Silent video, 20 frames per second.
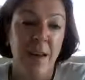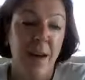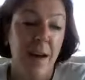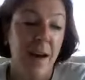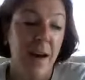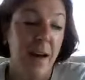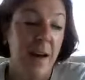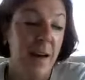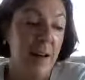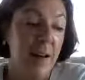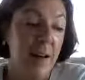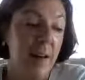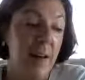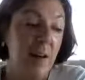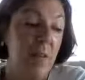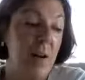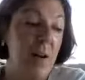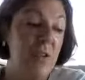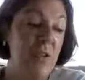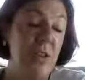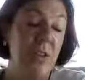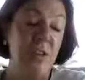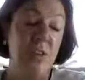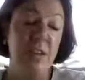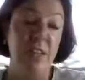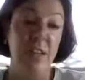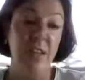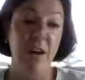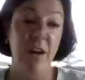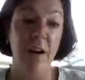uh, congratulations
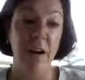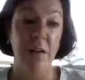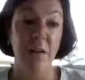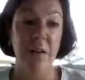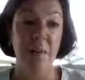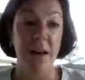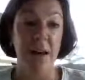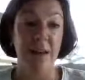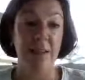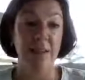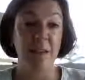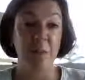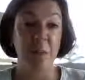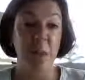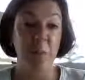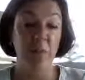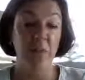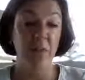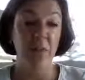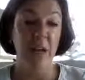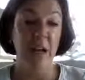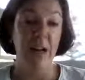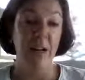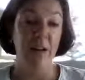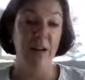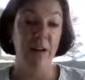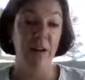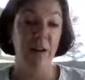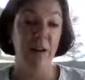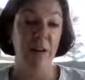to the Kaneohe Magazine people for getting
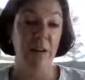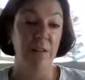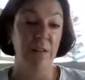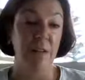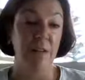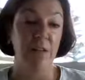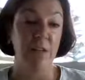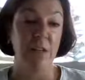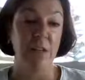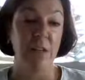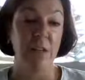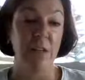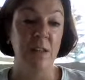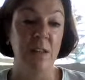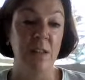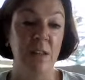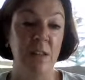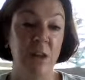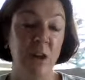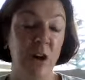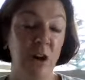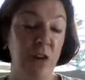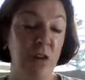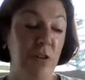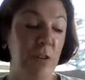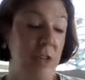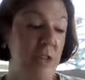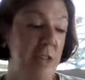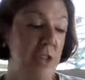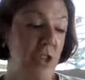their inauguration
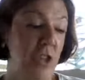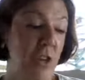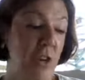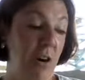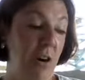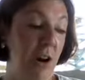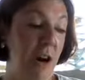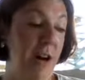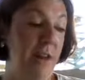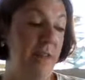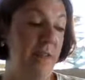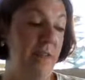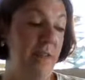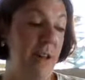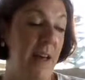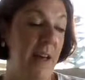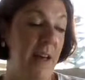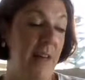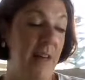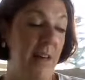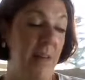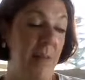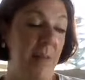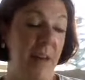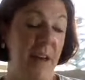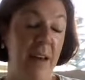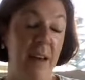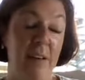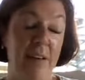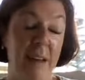inaugural edition off. And um,
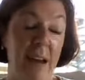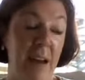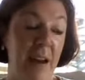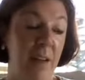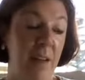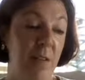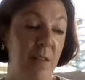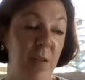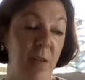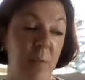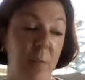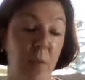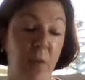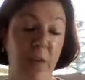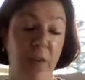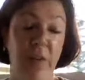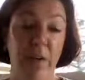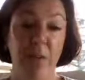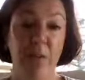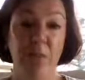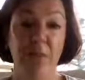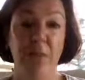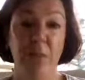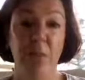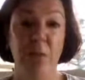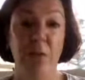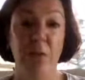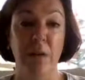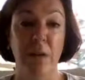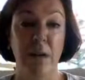like I said, they're both filled with
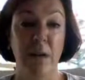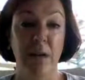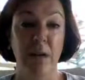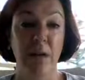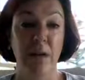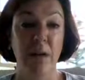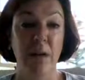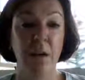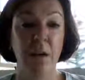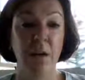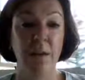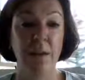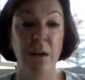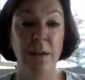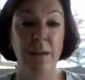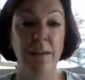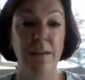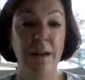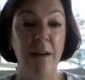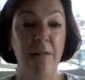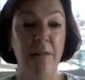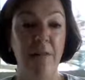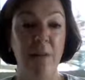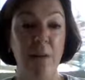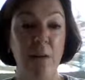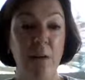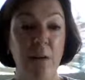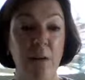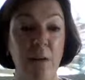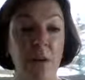some really great stuff.
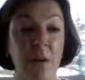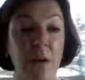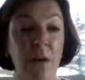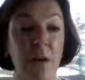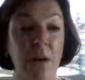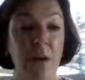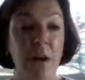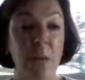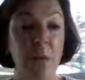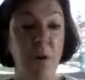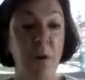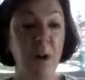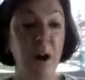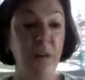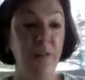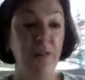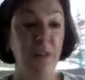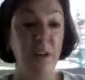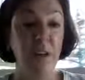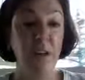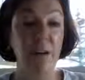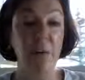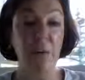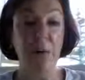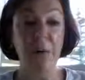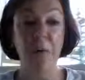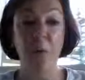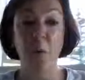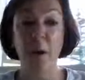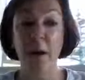So grab your coffee or
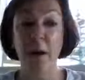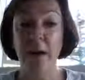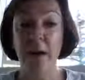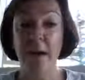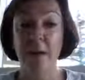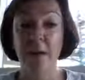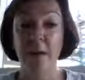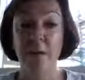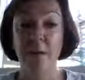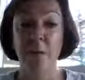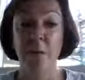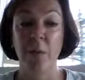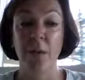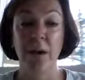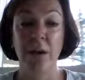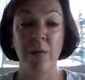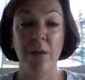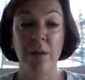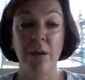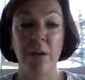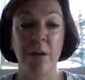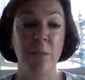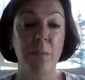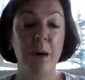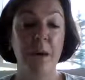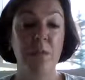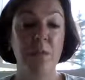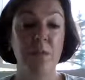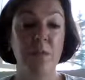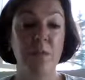your wine or whatever your
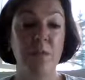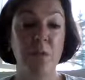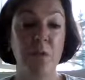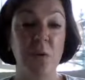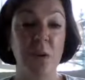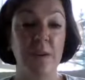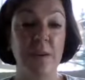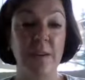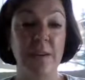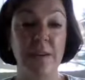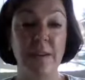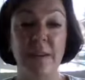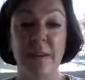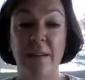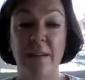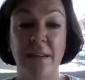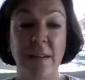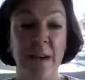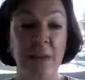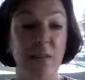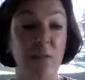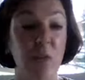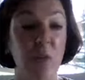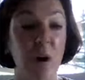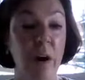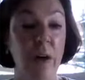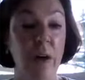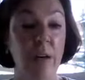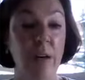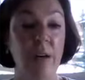beverage of choice is, a nice glass of
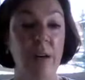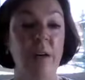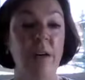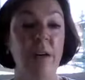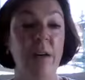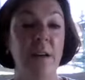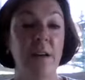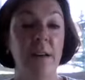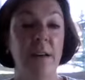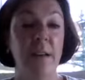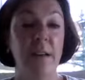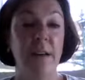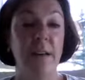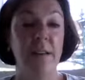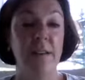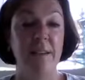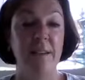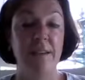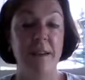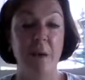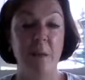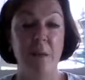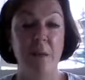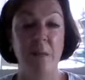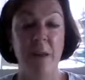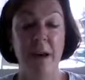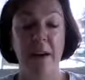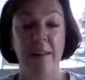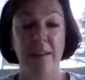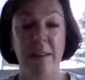water, and sit down with the
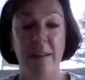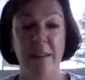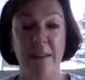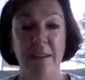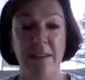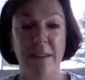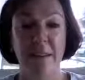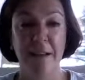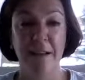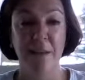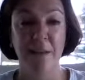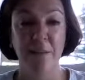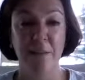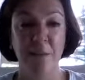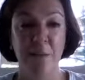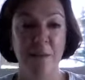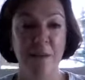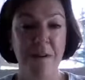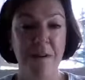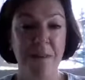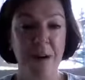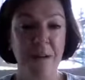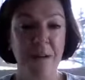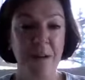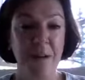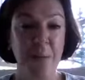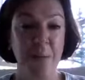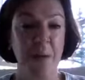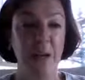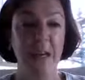magazines and learn more about our
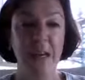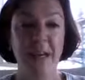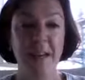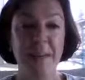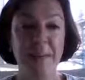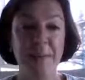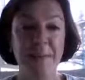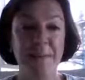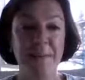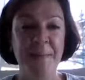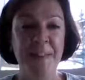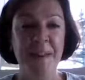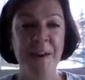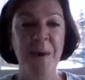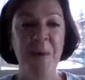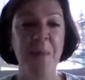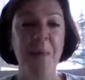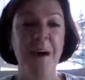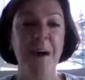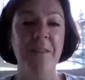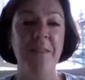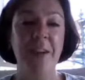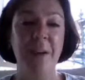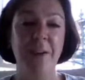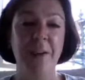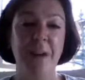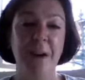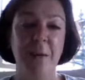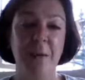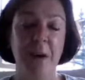community. Hope you're having a
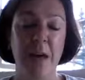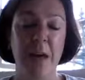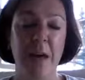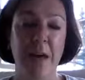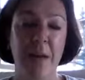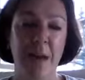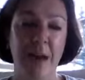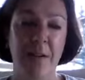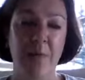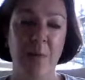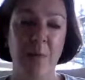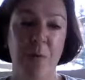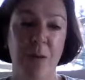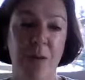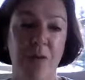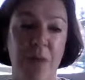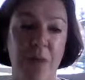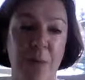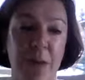great week and have a wonderful